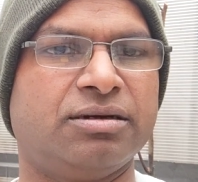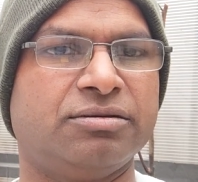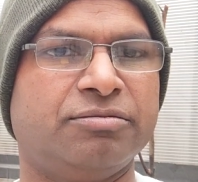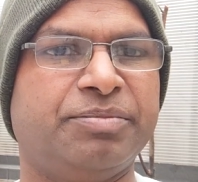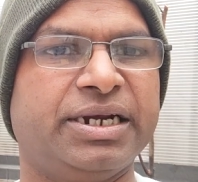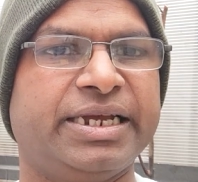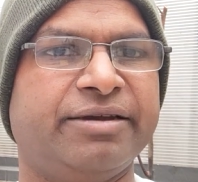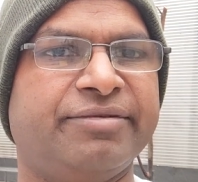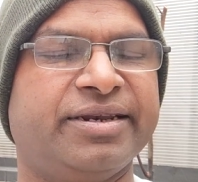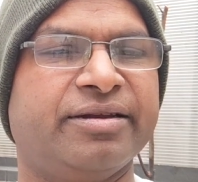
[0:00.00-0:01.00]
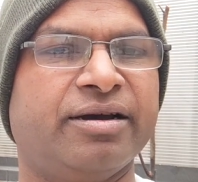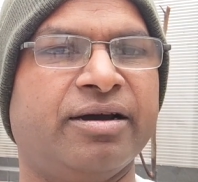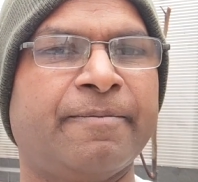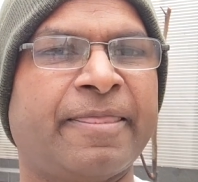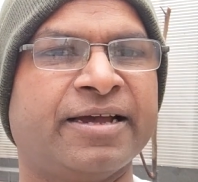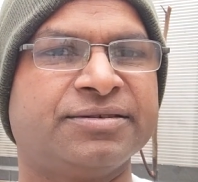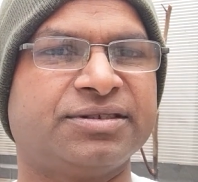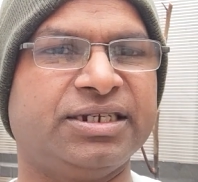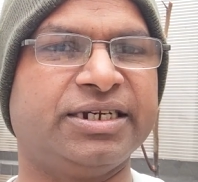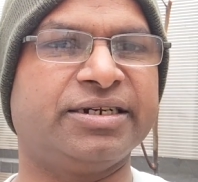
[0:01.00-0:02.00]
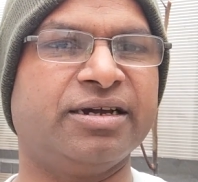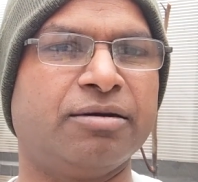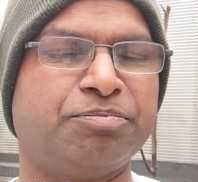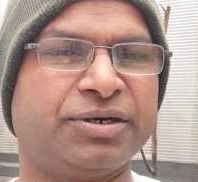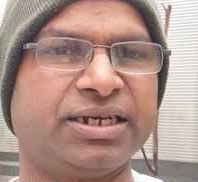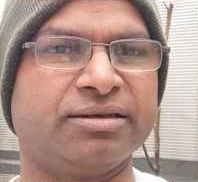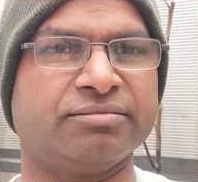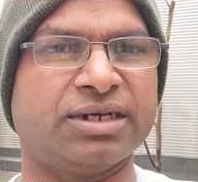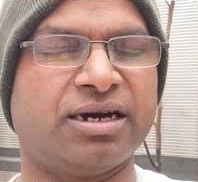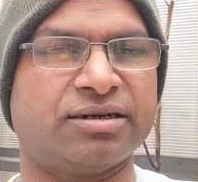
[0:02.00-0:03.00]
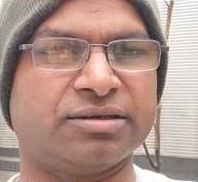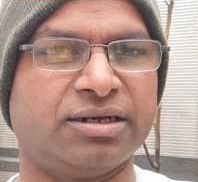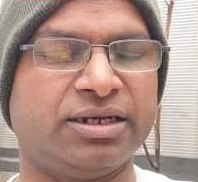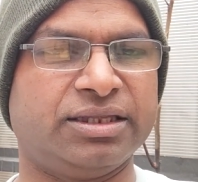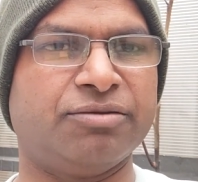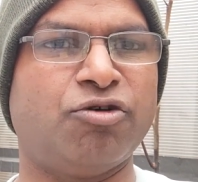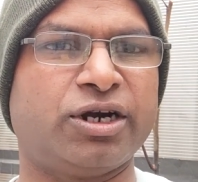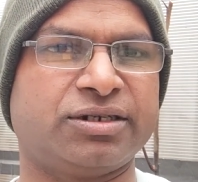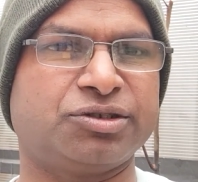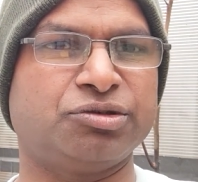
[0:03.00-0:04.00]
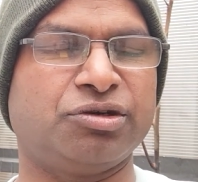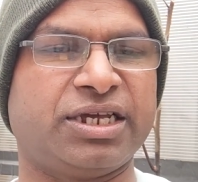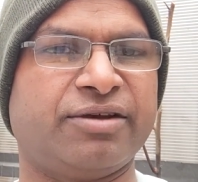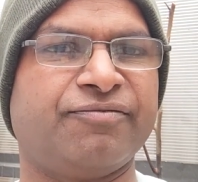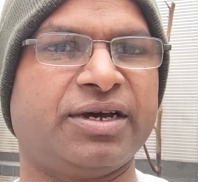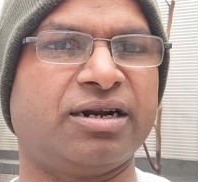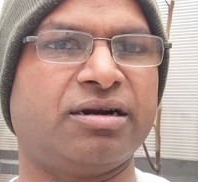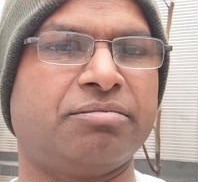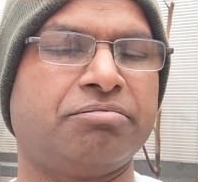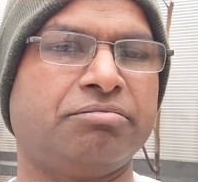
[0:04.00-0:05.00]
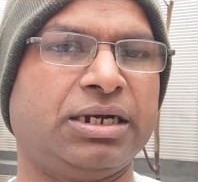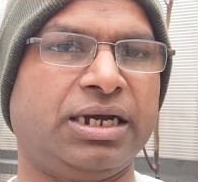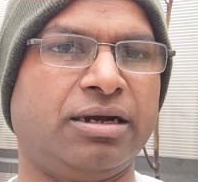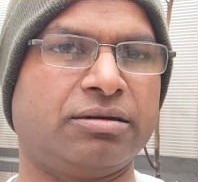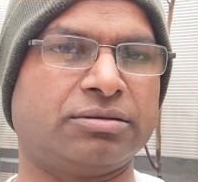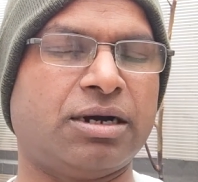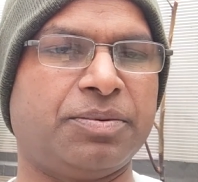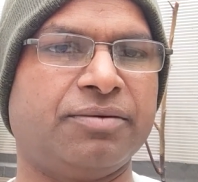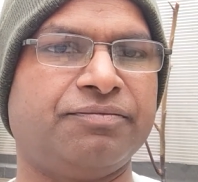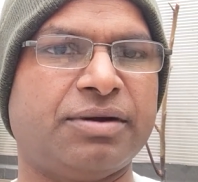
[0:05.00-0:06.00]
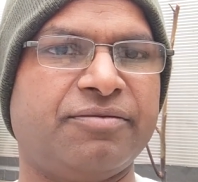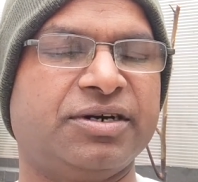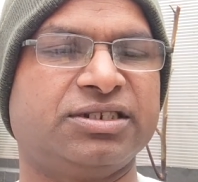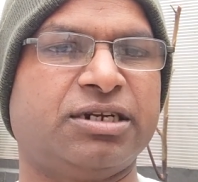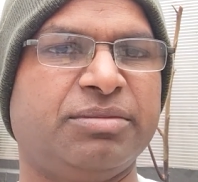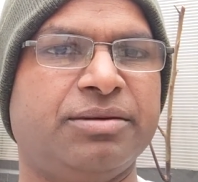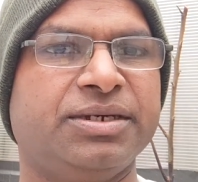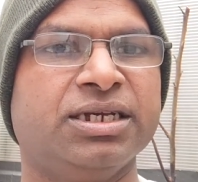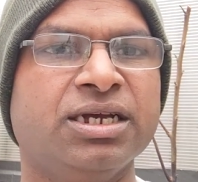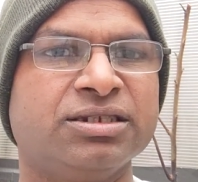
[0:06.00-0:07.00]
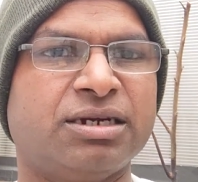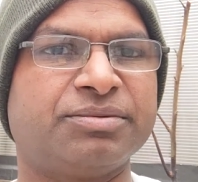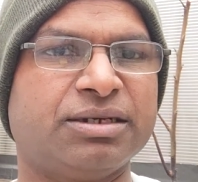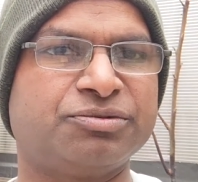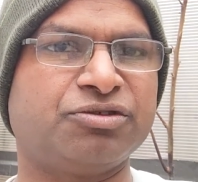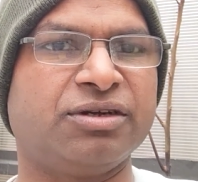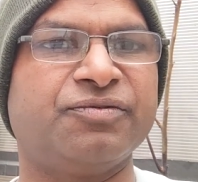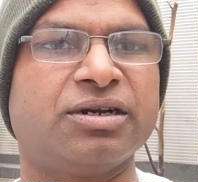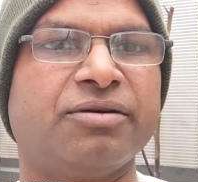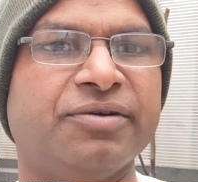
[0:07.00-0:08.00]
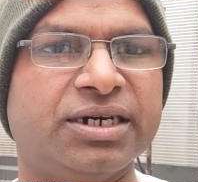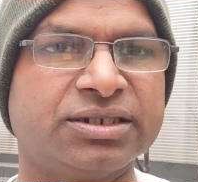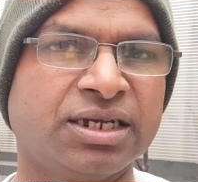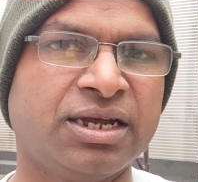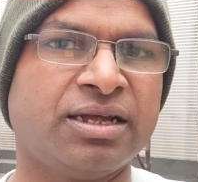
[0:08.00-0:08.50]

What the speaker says: who believe in seed putting or in the water, soaking for a couple of hours or maybe sometimes 24 hours.